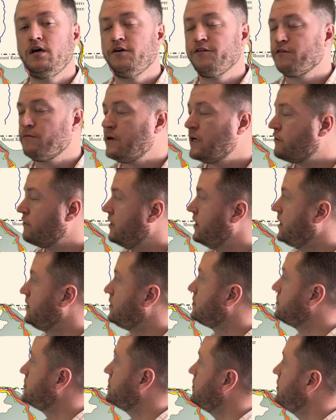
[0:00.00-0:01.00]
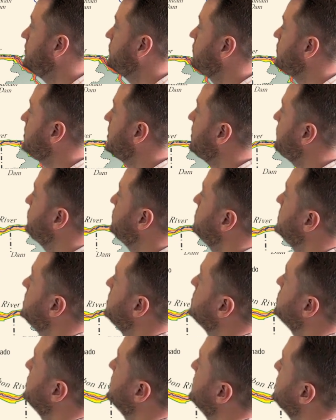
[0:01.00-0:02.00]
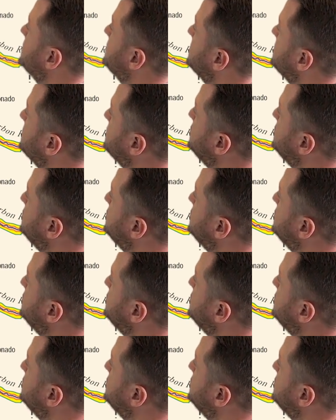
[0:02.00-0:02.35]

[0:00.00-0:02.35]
So Mount Rainier, if you're not familiar with it, sits